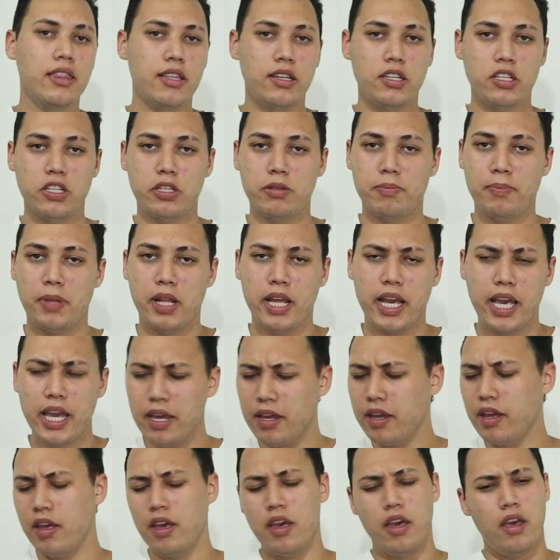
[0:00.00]
the
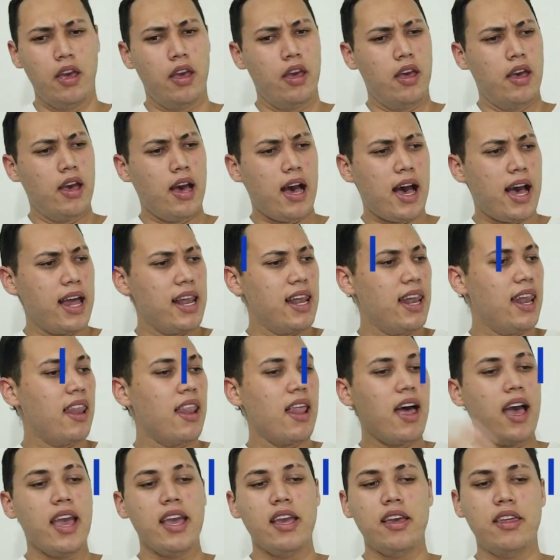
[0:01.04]
display. I
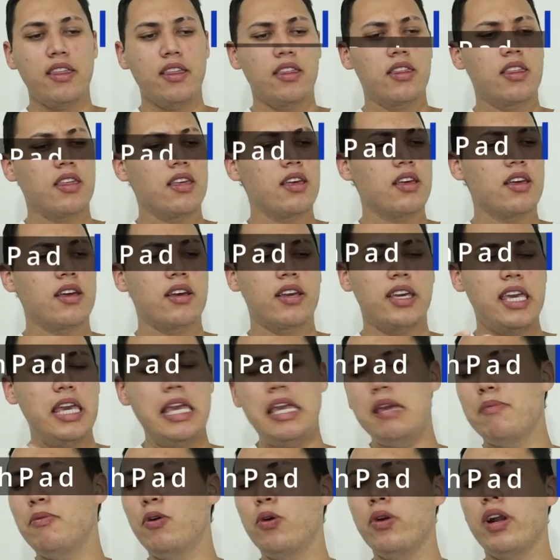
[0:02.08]
like the
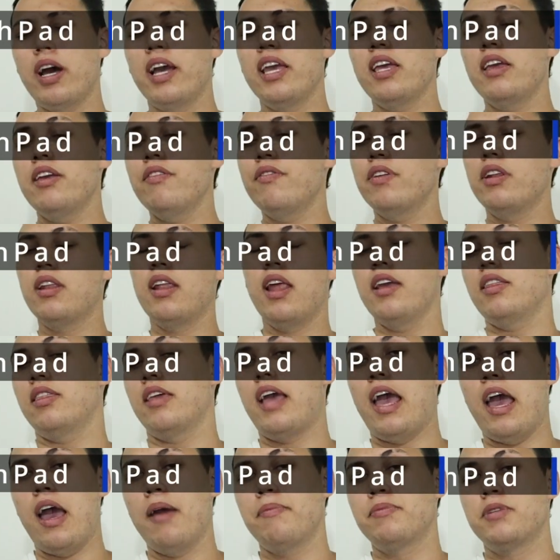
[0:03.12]
keyboard. I even like the
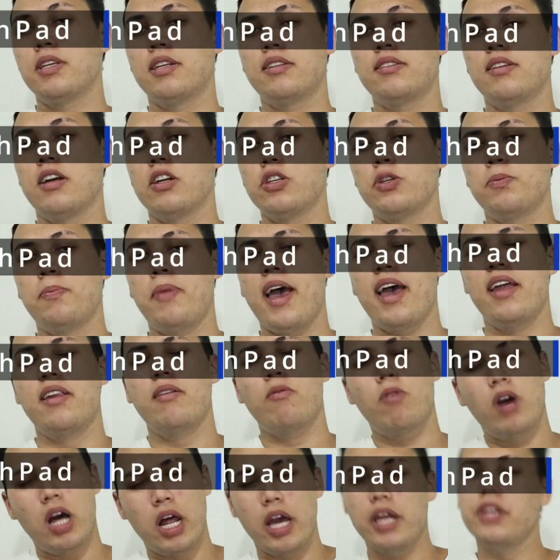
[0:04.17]
haptic touchpad.
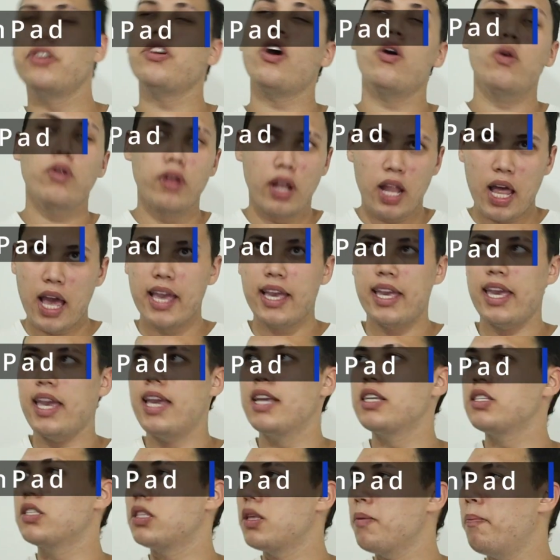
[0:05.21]
What I don't like
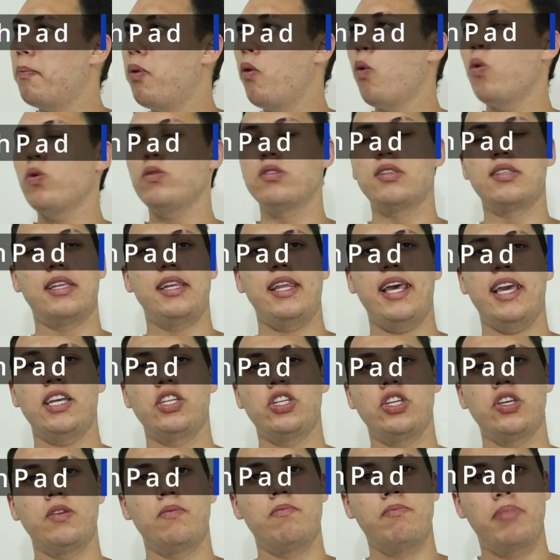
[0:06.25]
is the port
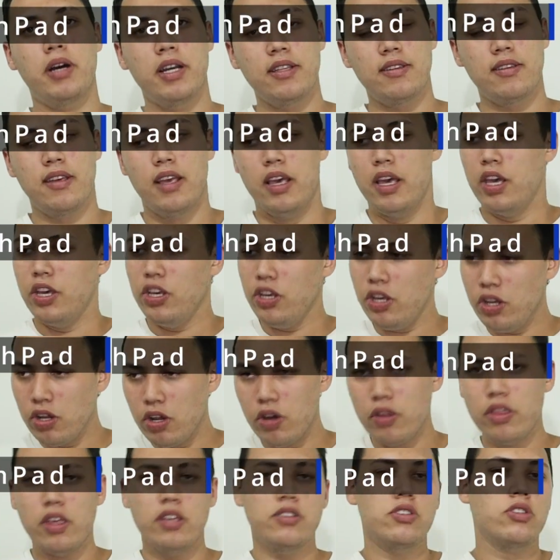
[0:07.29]
selection, but you
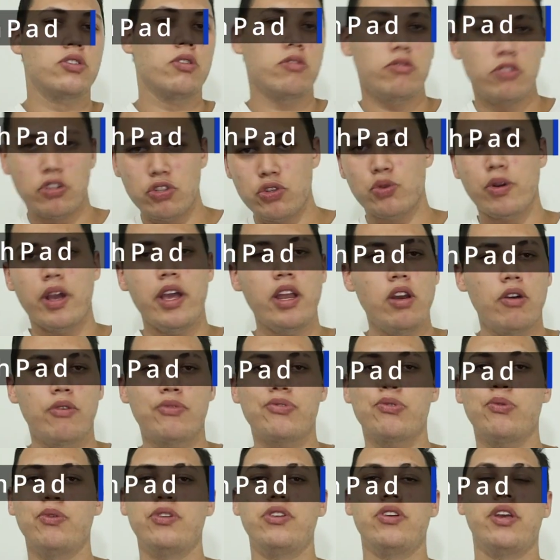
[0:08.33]
know, there's certain
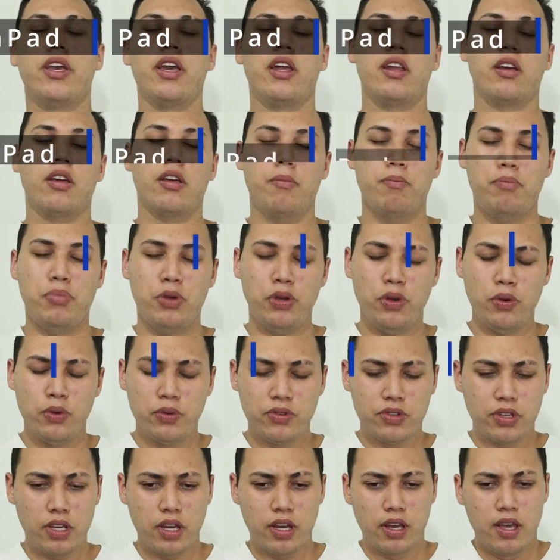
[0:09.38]
trade-offs when you get a
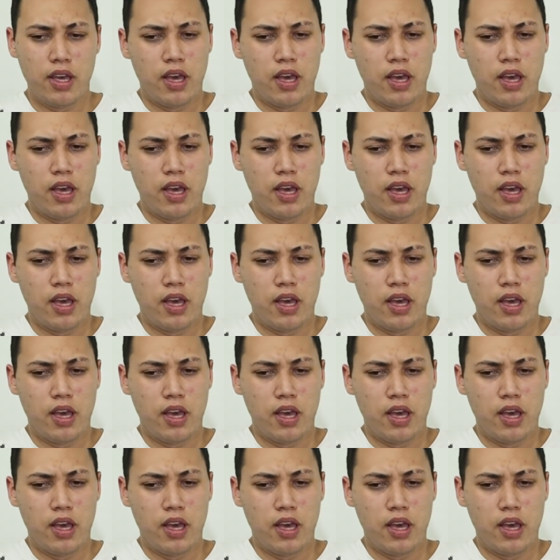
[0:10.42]
computer.